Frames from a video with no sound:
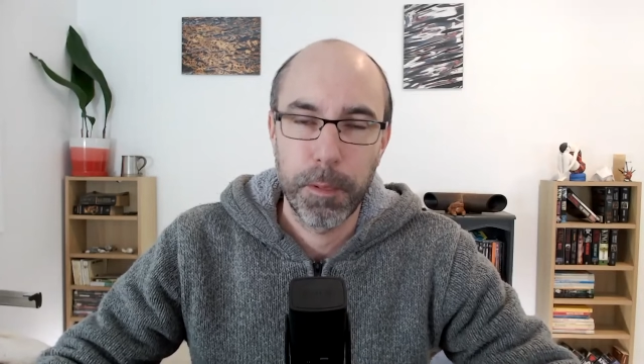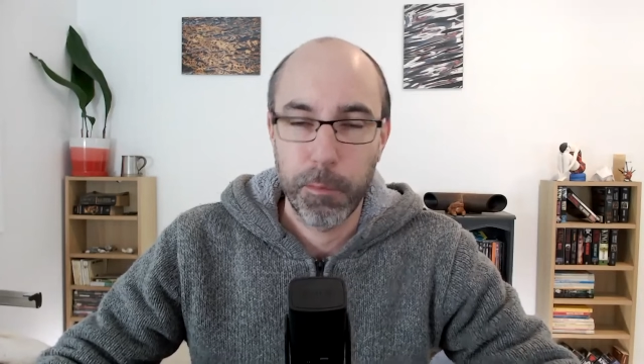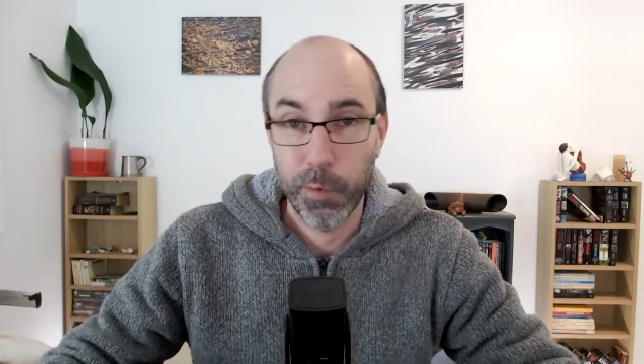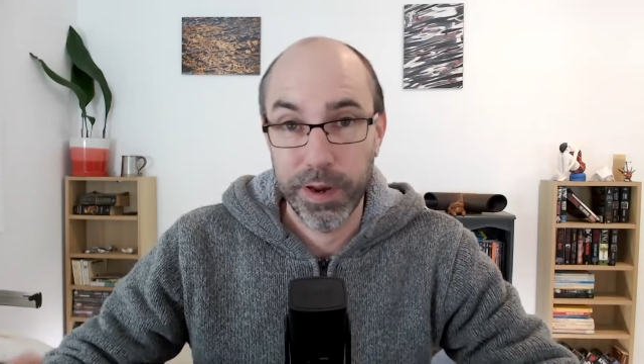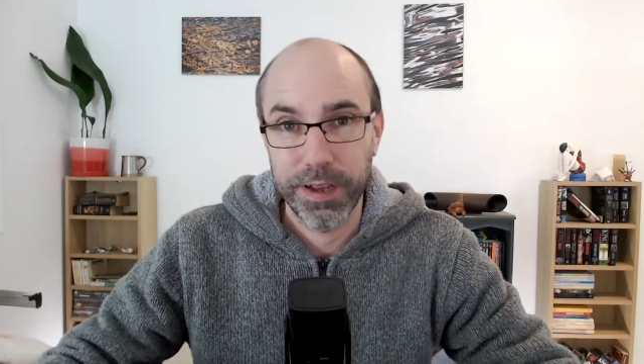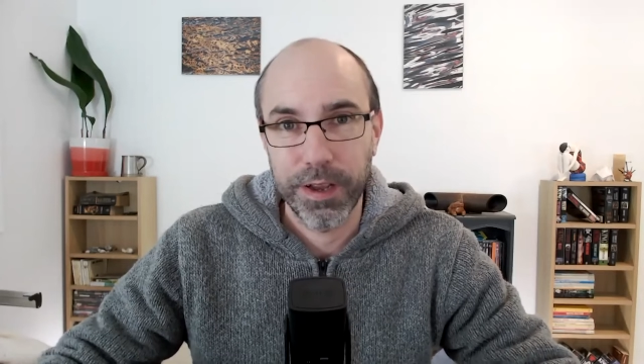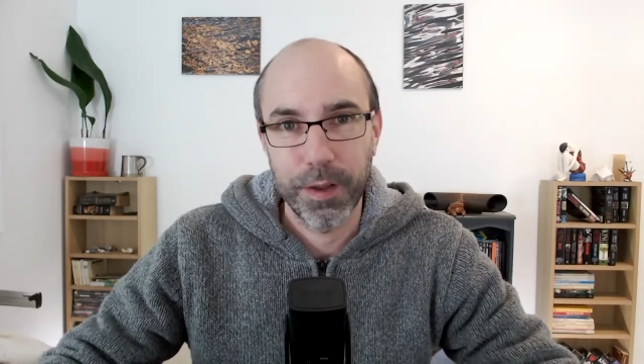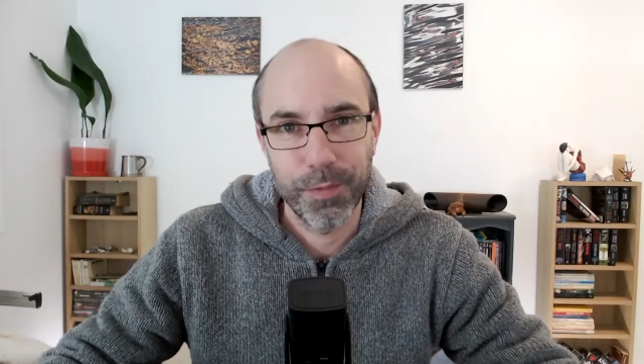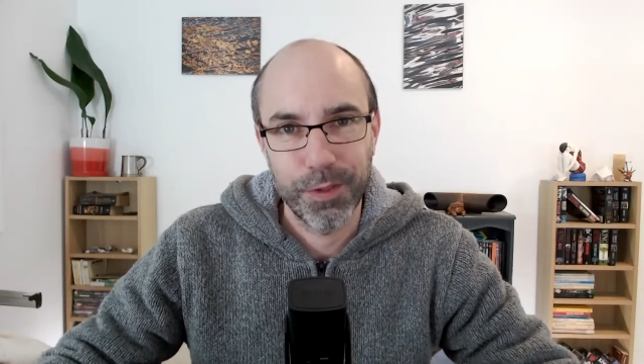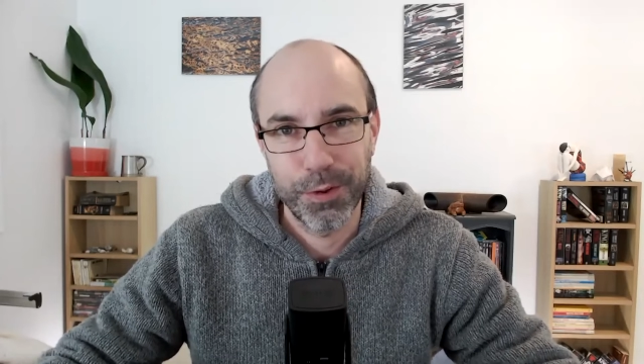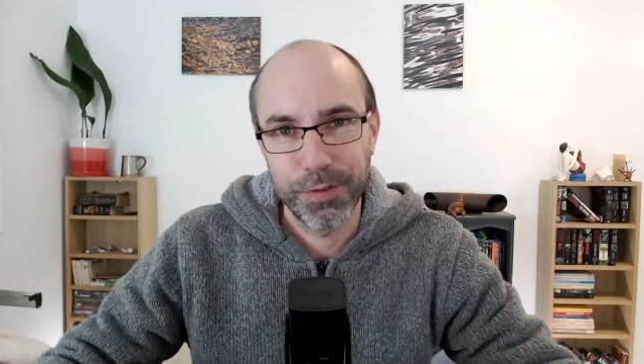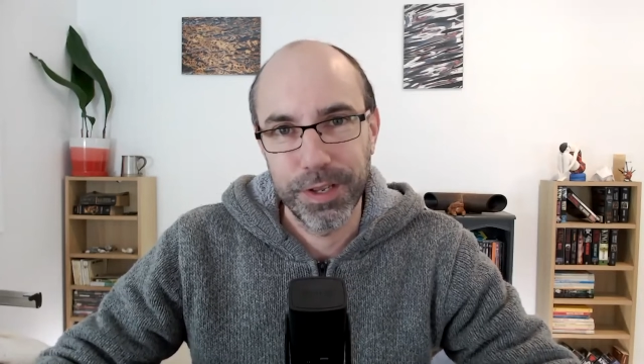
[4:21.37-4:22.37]
when it comes
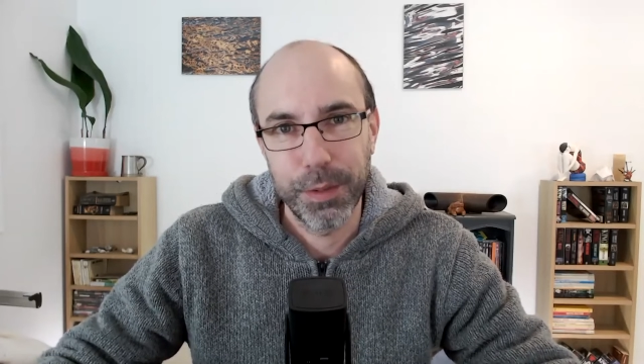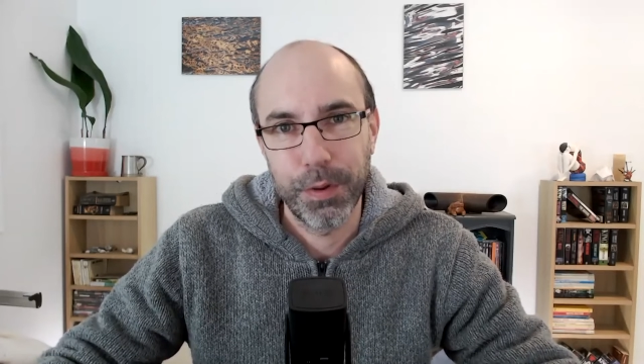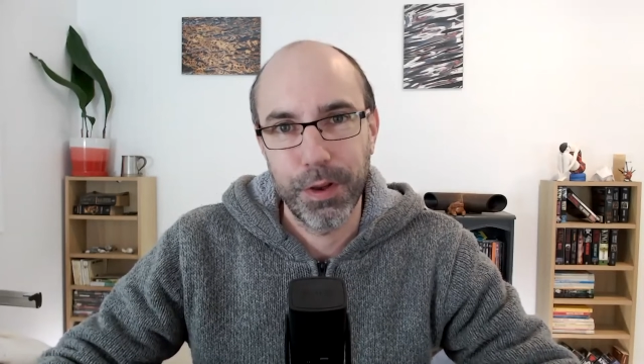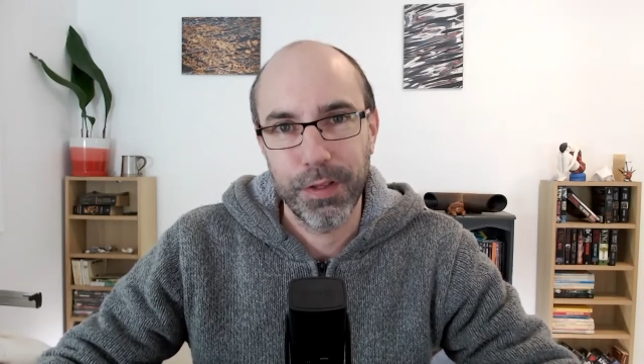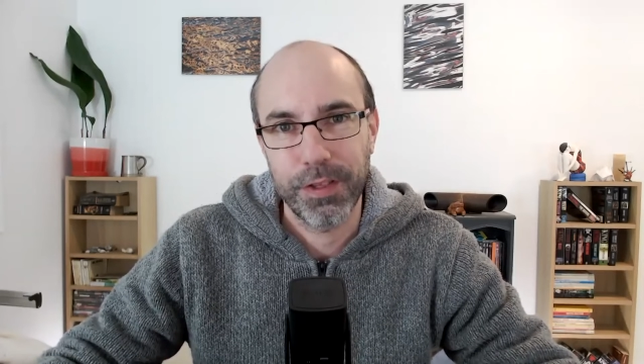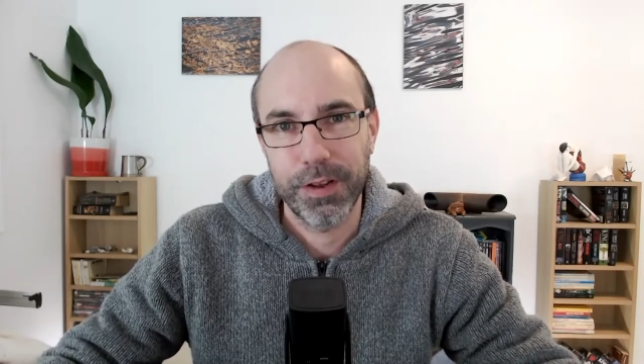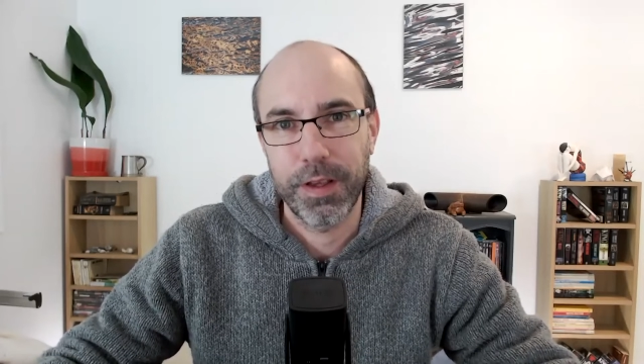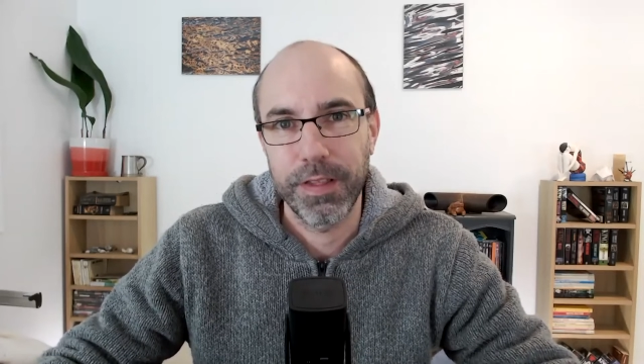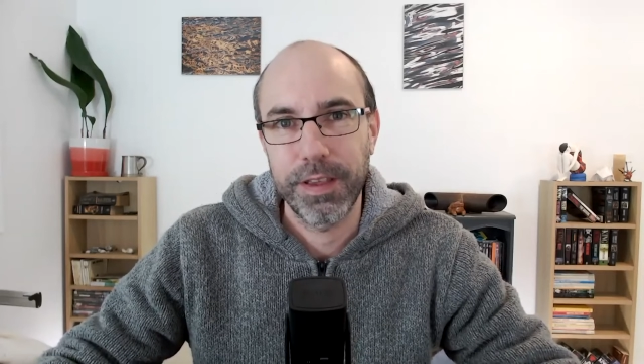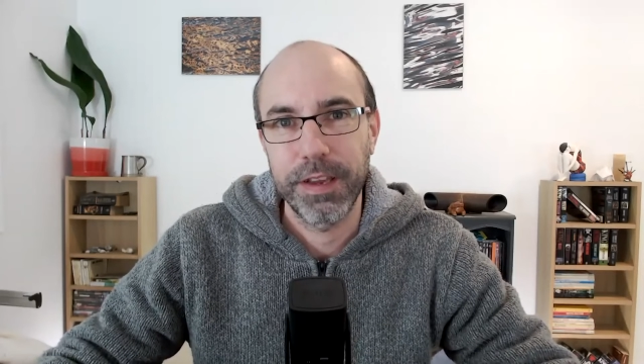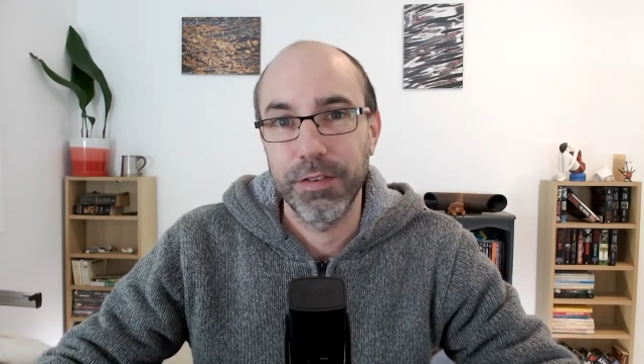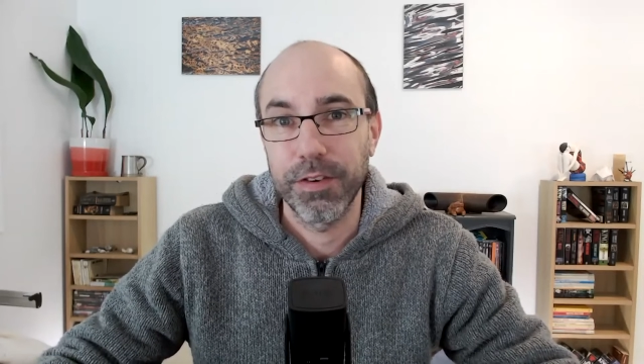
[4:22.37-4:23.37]
to your
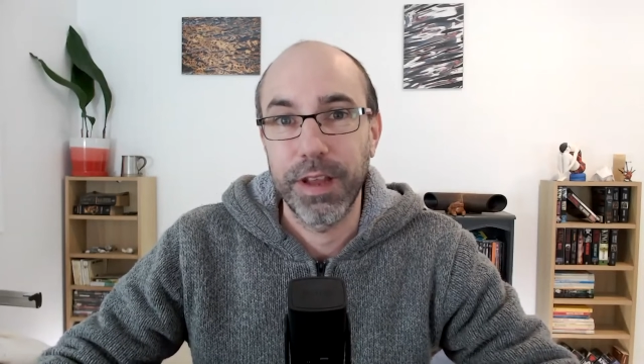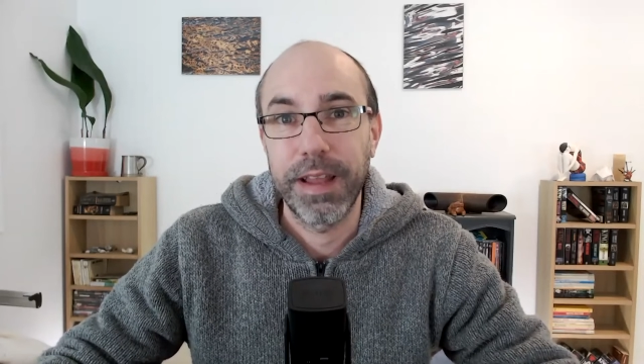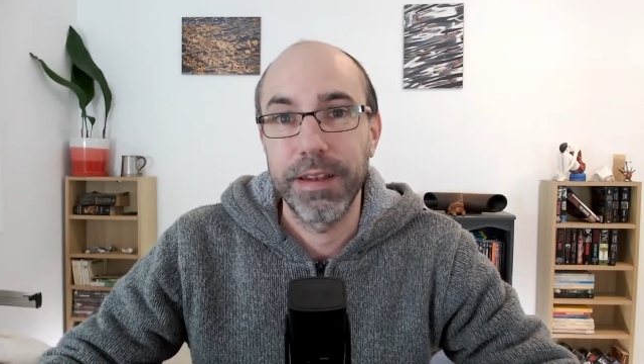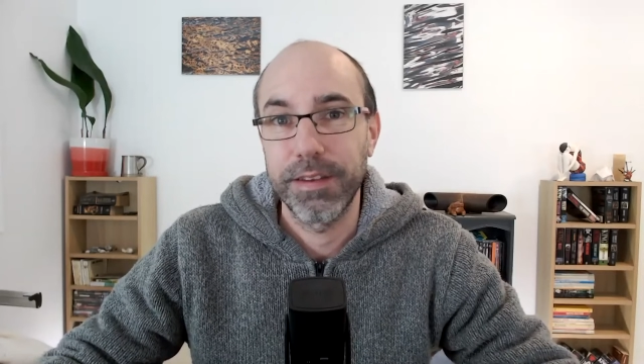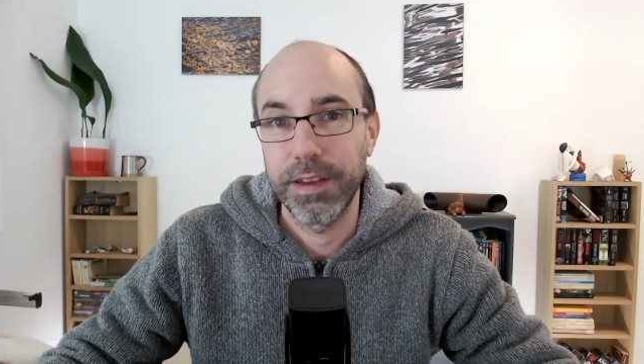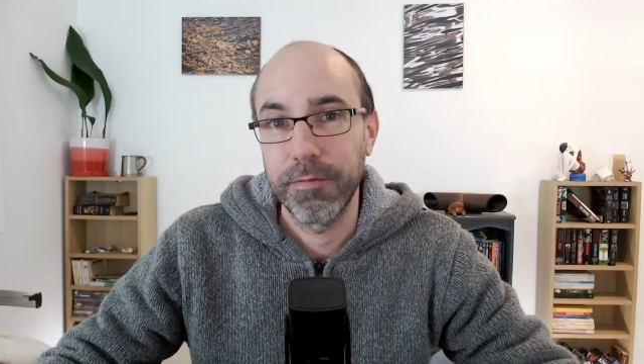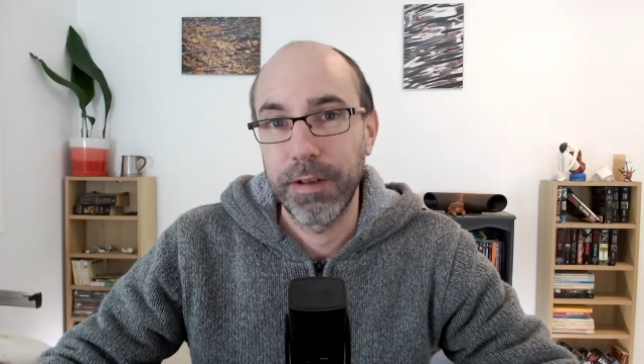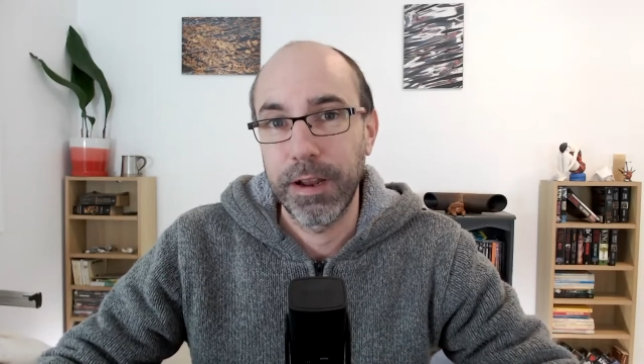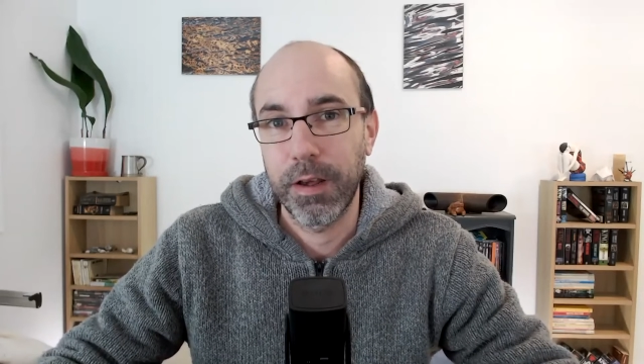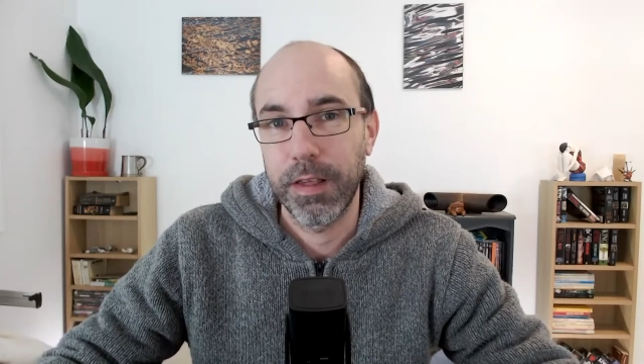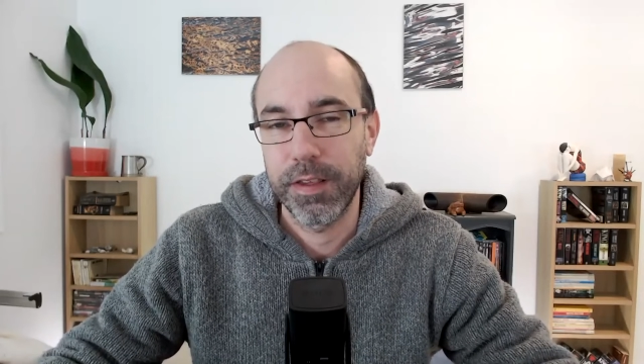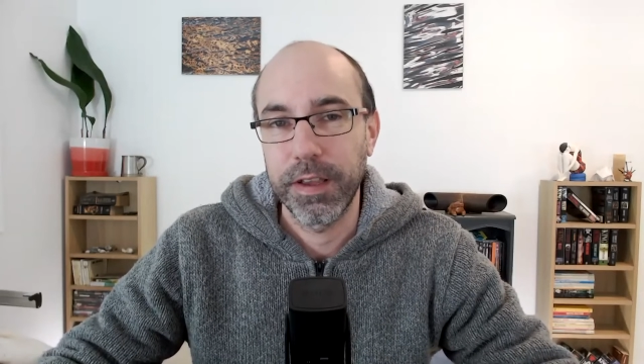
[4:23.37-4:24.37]
depersonalization and
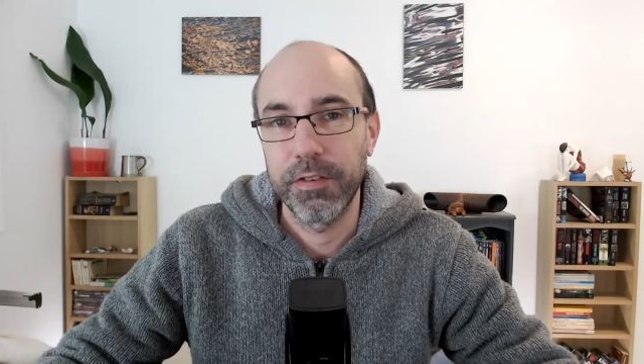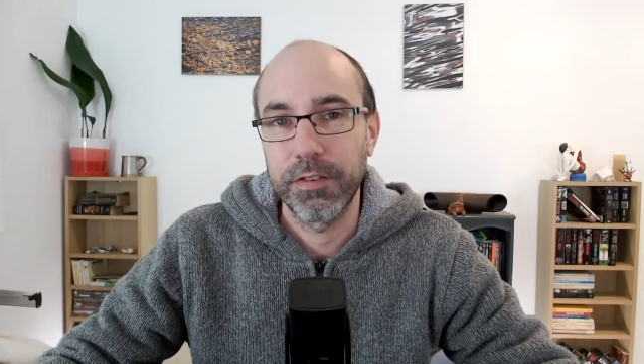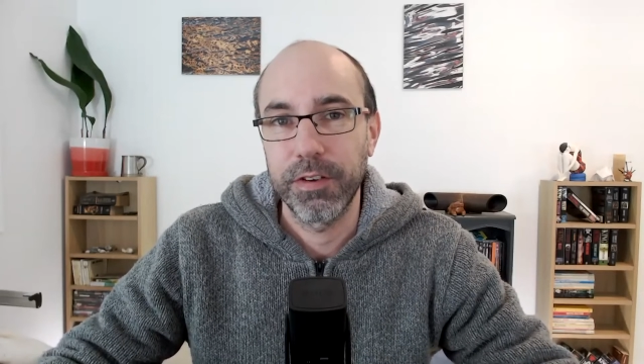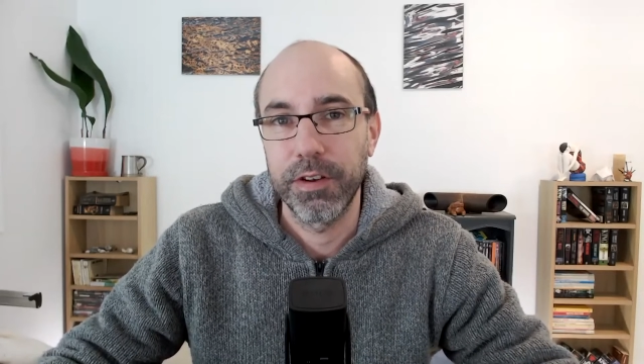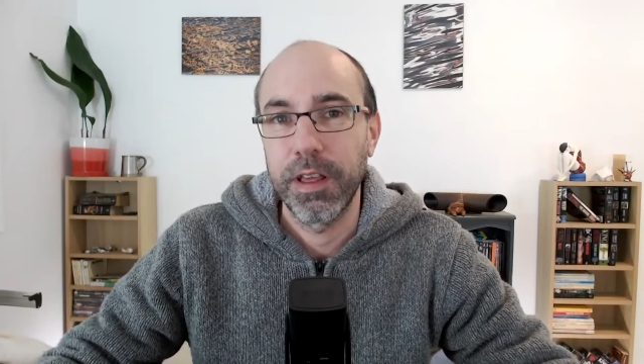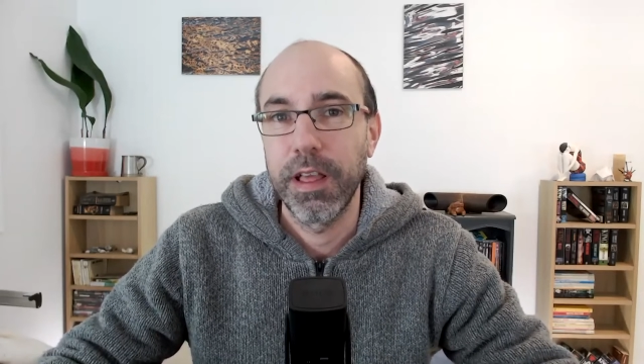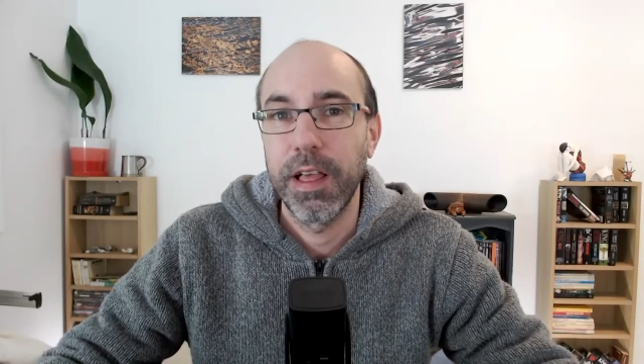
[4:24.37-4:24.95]
derealization.